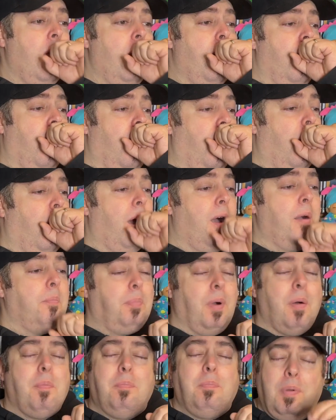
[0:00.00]
uh,
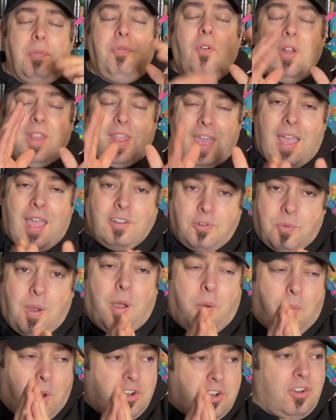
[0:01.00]
but before that, I just want
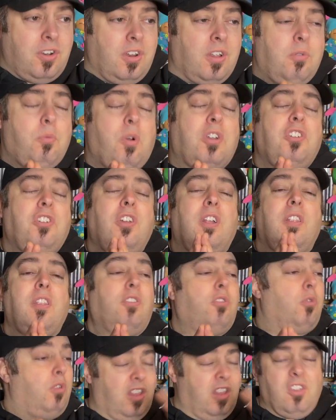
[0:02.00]
I want you to I want you to
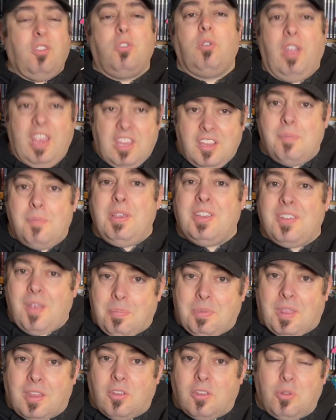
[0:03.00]
so, so today's gonna be
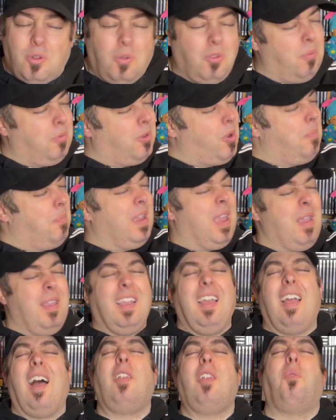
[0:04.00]
something. So don't don't be
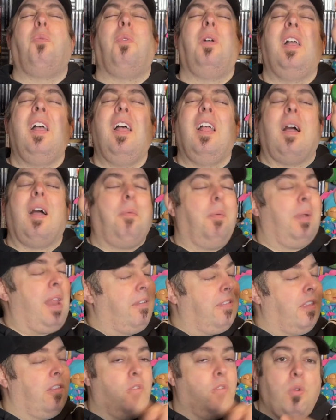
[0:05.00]
get, I know I'm gonna
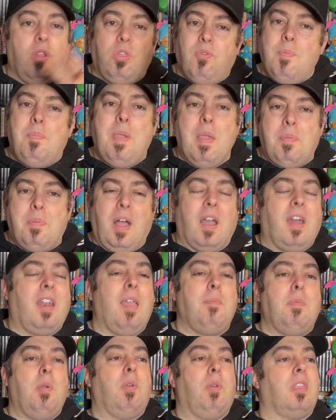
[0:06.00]
have the two or three people are gonna
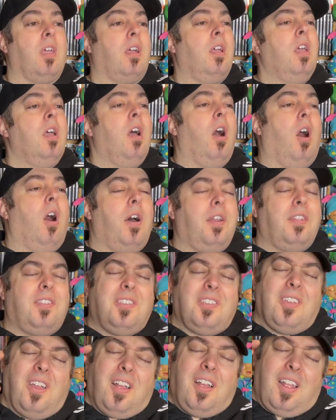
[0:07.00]
hit me with the uh, this
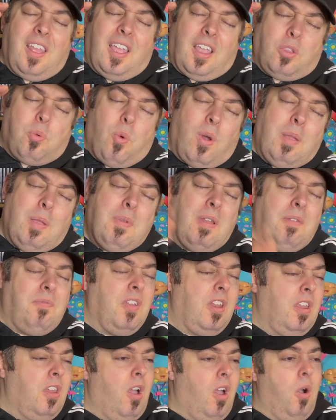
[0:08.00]
is a, like a 20 minute
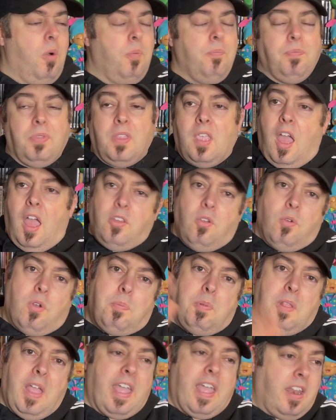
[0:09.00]
video and you
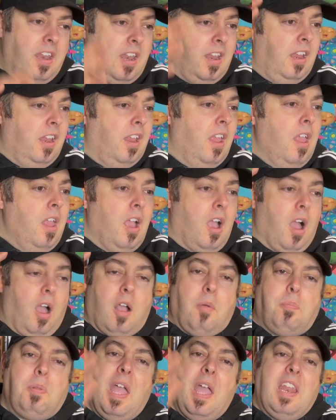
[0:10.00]
complaining uh,
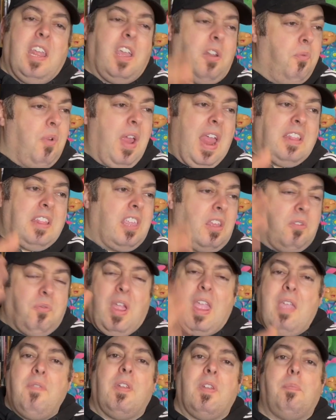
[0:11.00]
complaining and ranting and
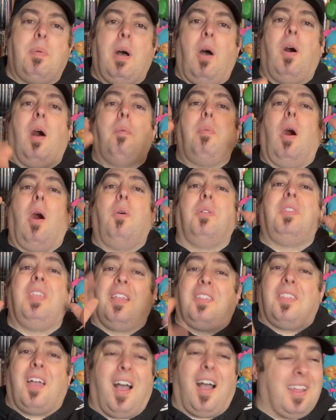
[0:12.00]
raving about about
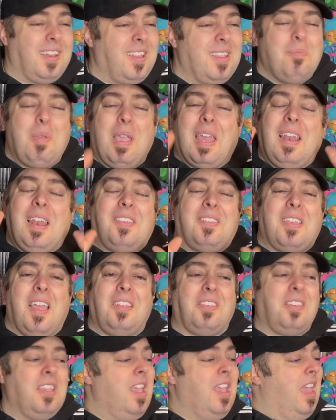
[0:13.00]
TikTok. It doesn't make any
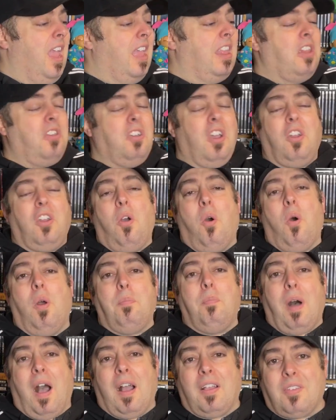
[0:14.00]
sense. And then you're gonna go
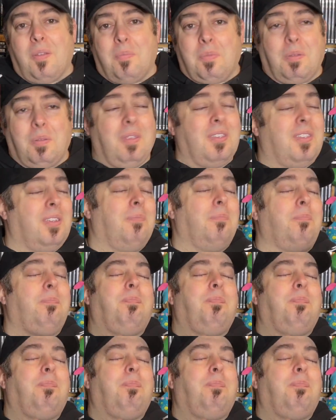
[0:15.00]
unbox something. Listen